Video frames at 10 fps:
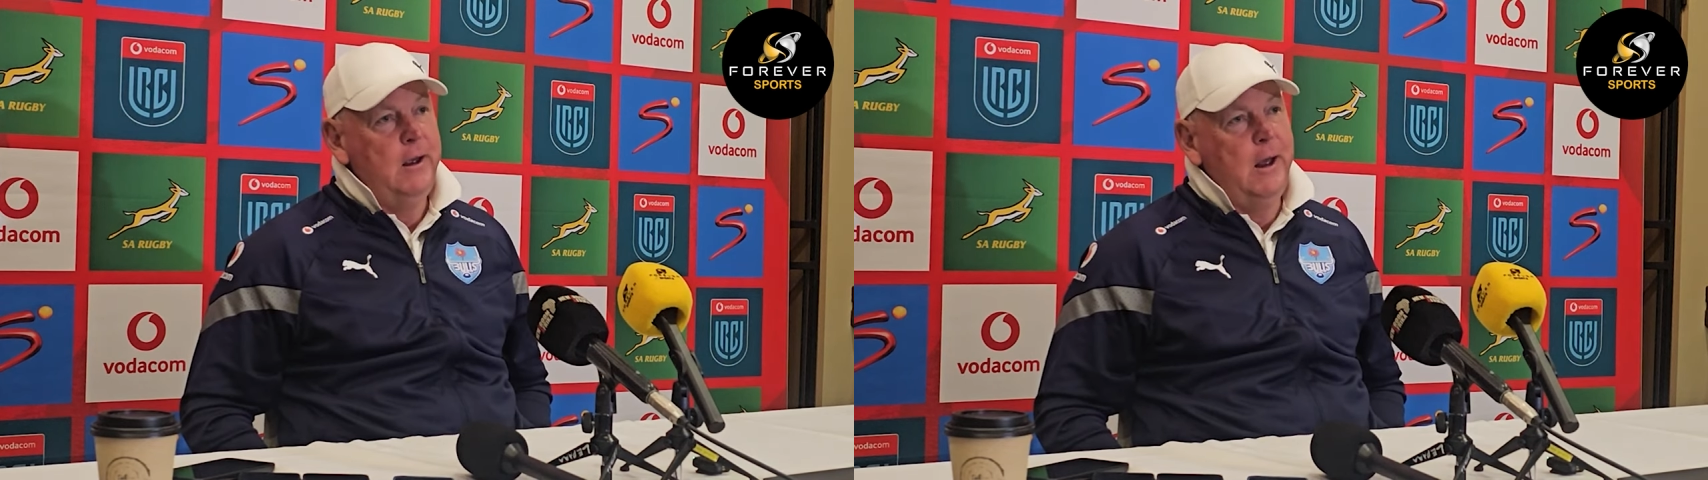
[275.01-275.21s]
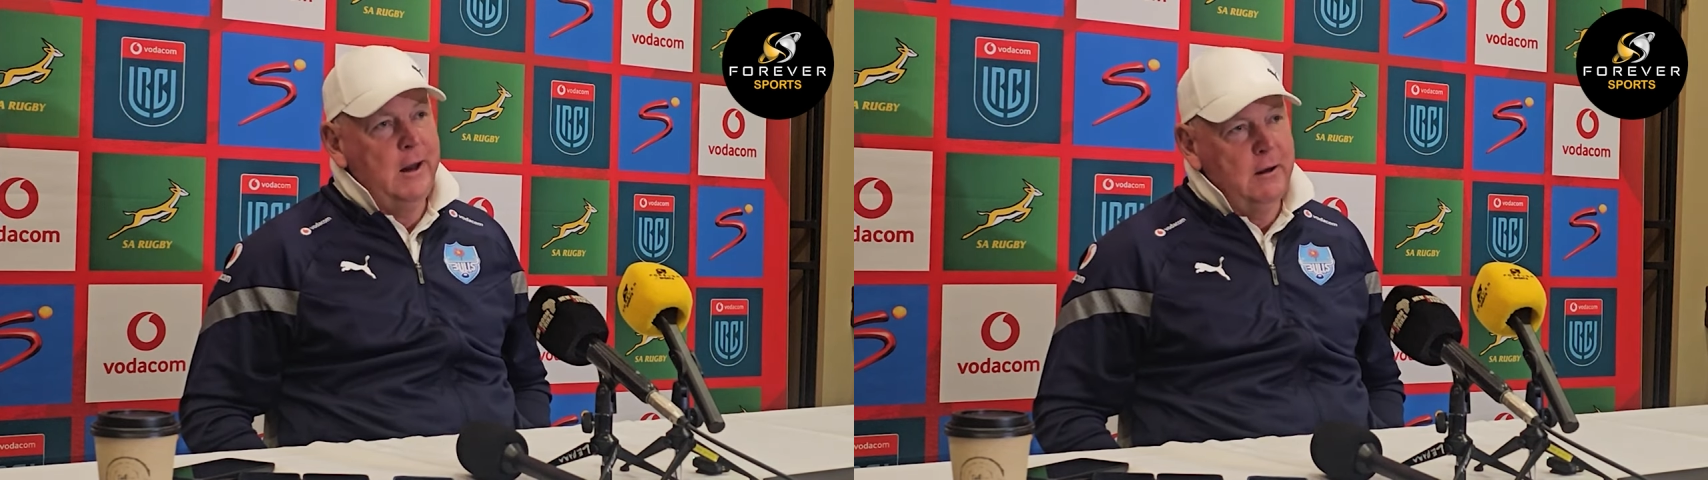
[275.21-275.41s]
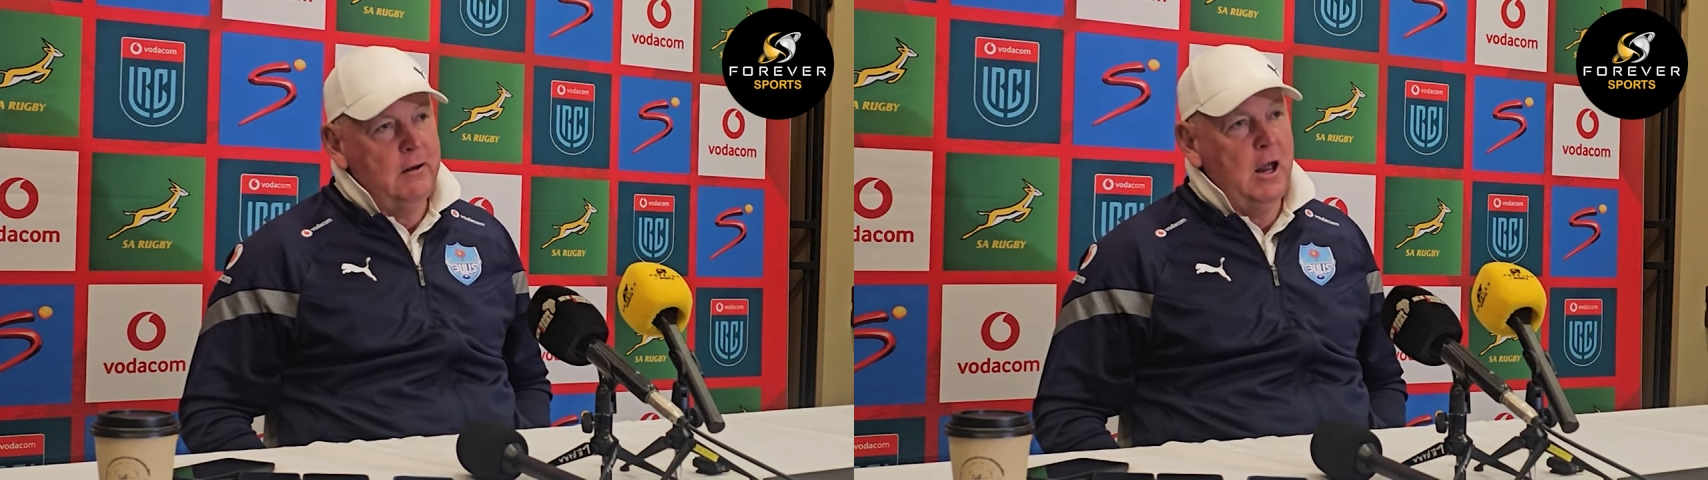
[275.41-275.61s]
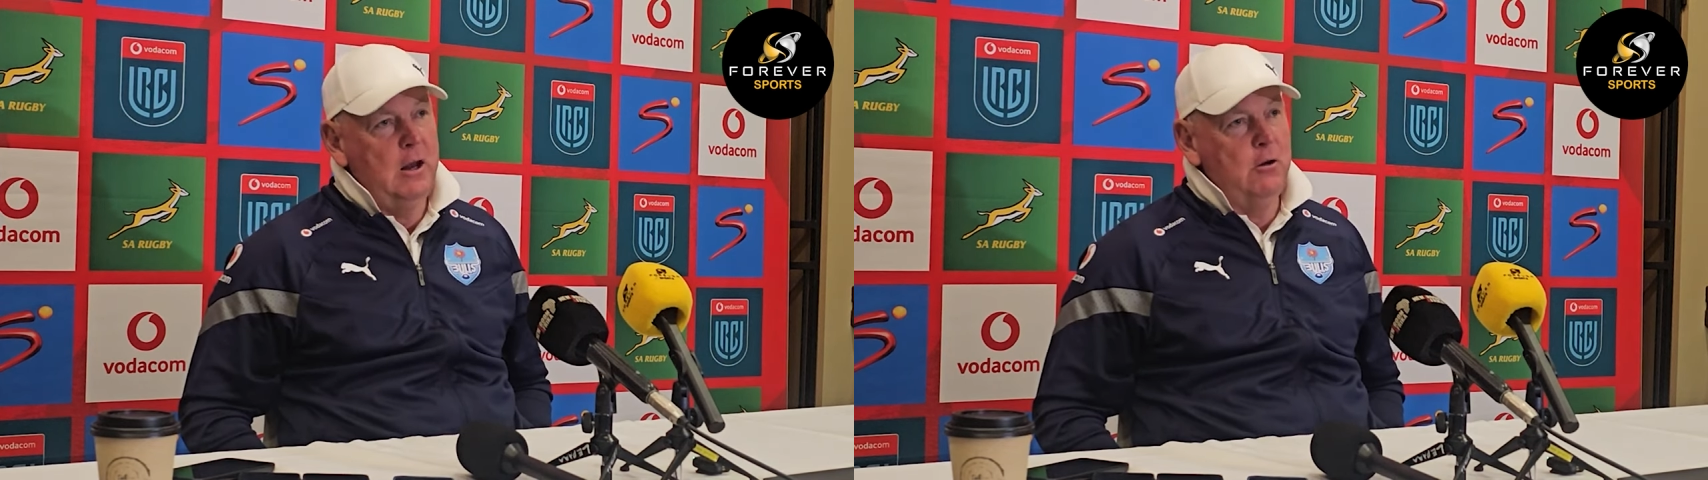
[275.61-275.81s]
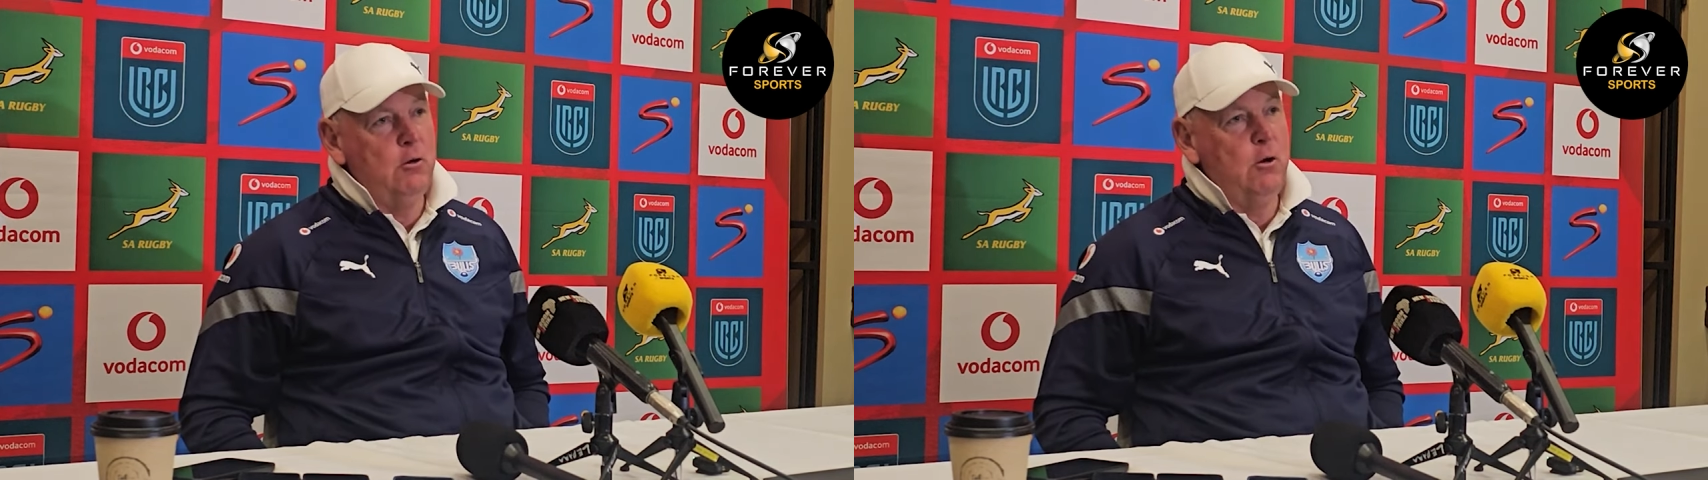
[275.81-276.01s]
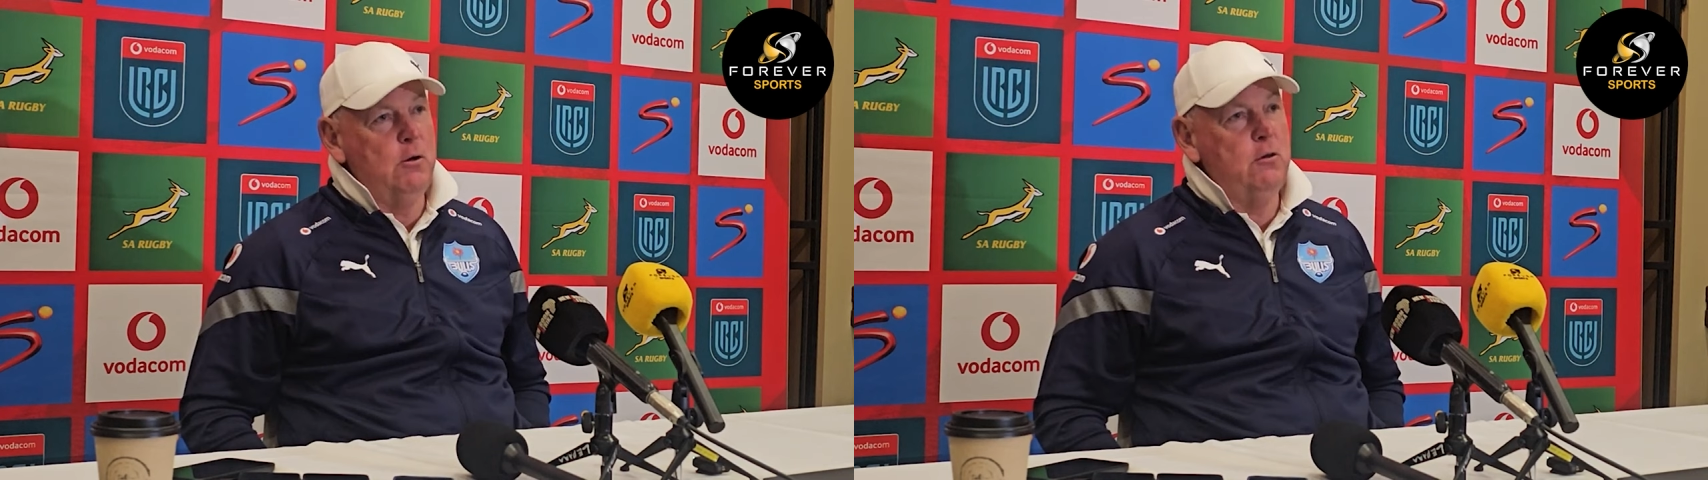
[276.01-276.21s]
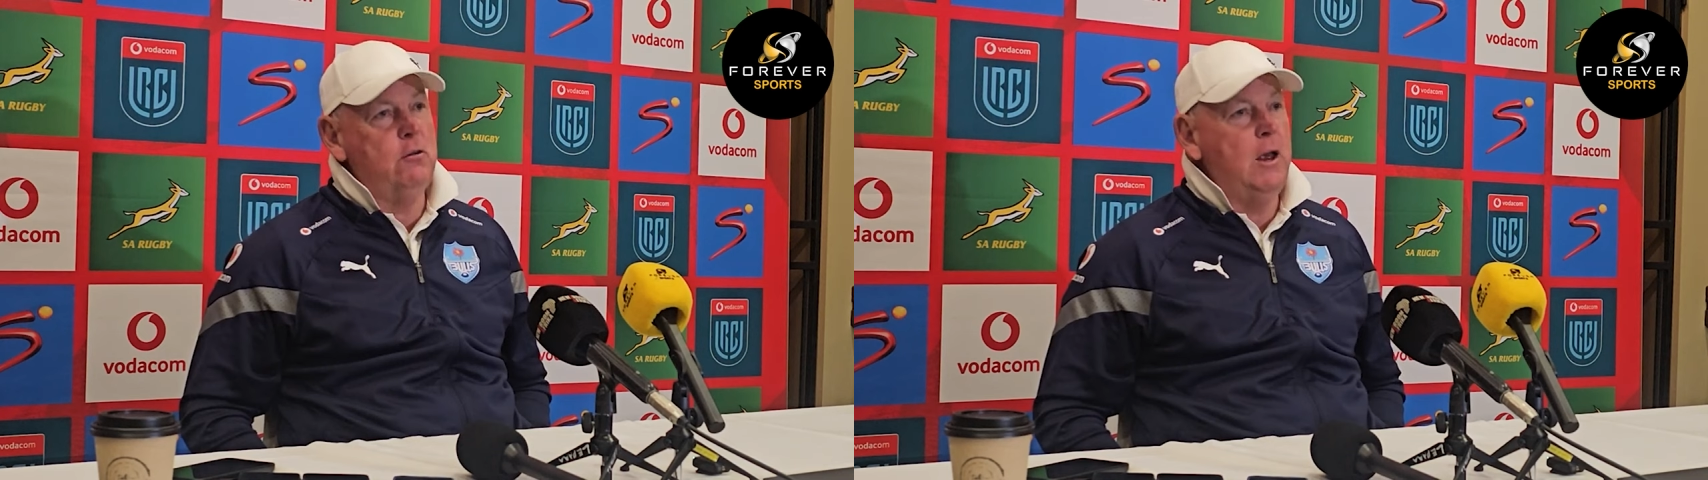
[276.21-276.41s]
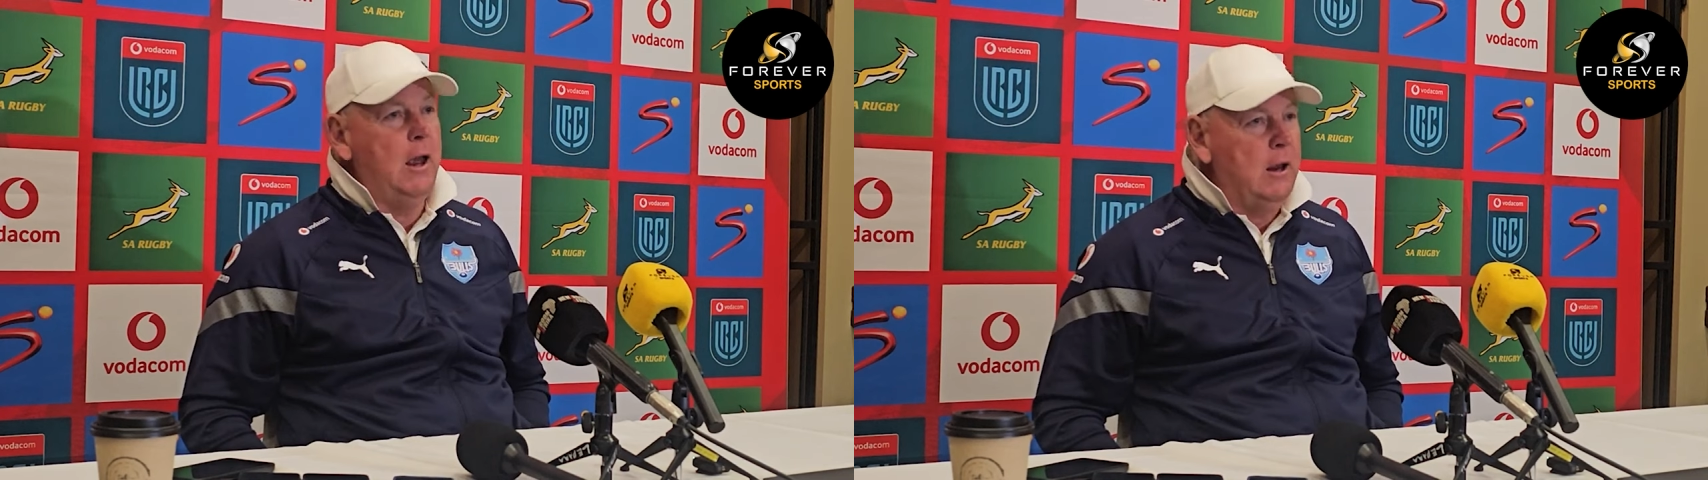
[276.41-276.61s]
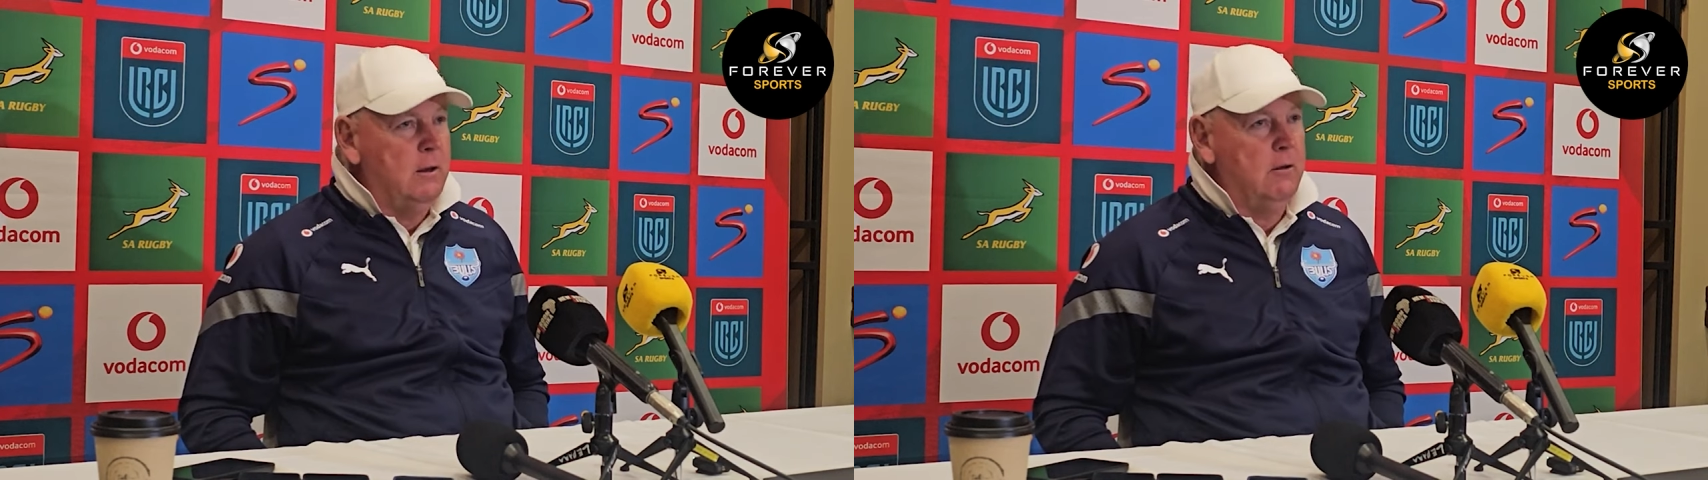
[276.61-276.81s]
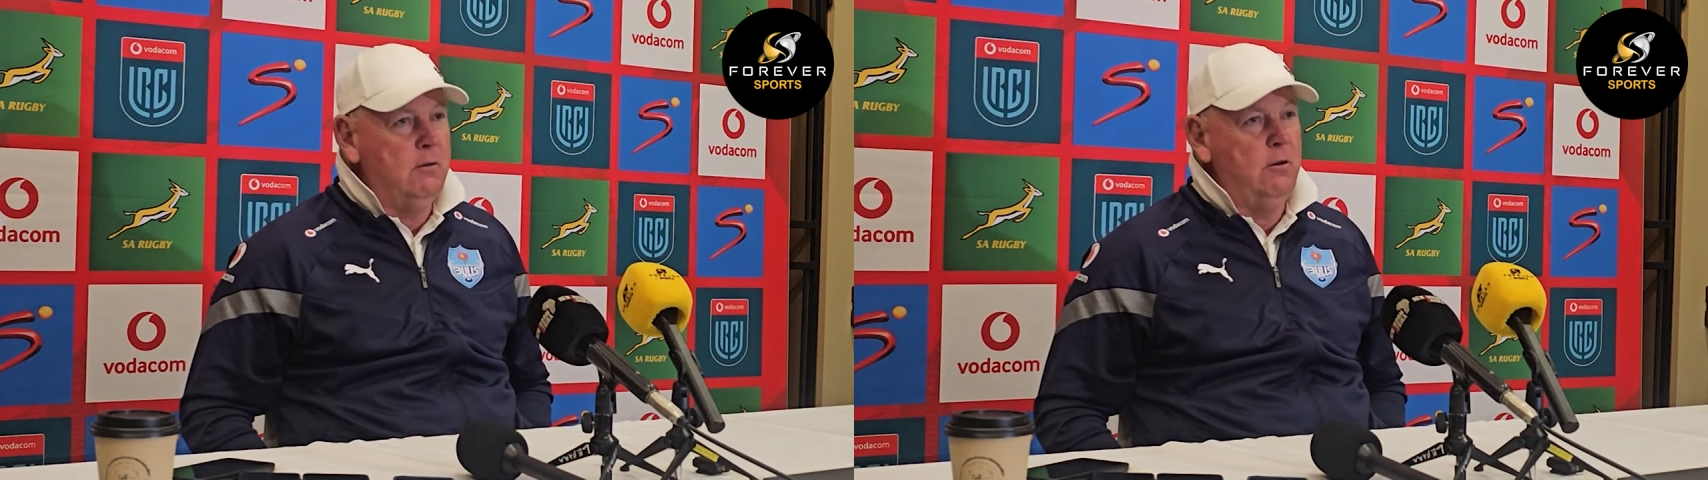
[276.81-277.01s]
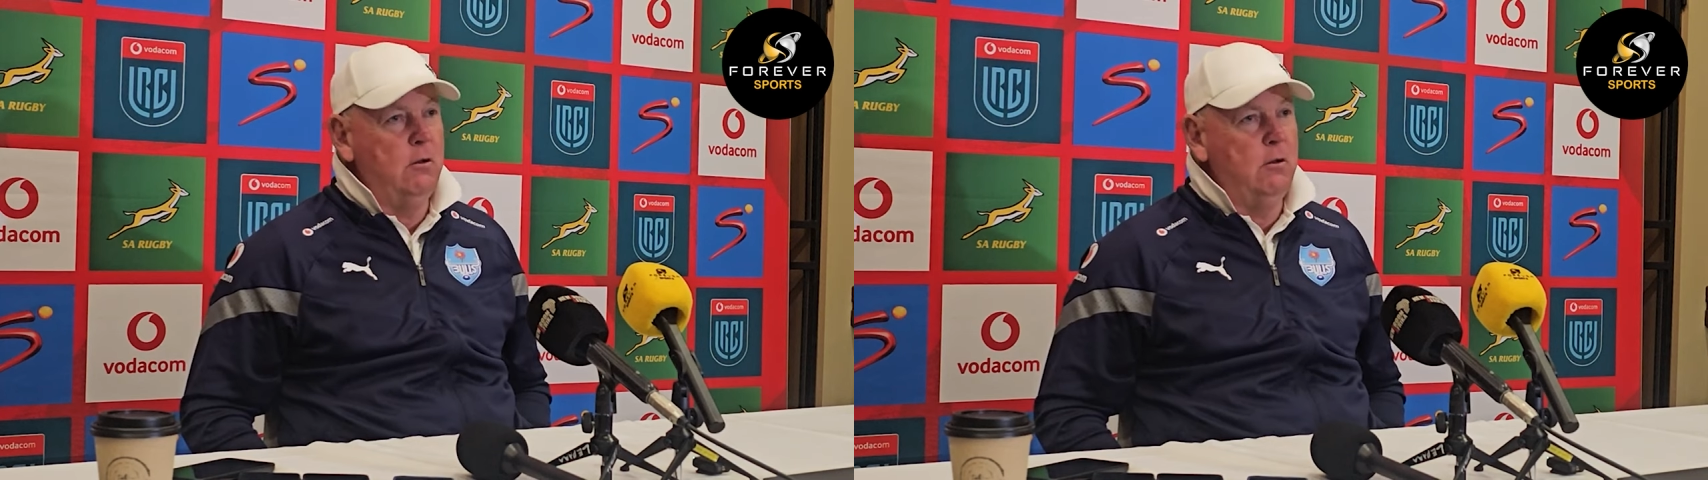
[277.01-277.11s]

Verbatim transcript: and Caelan Doris and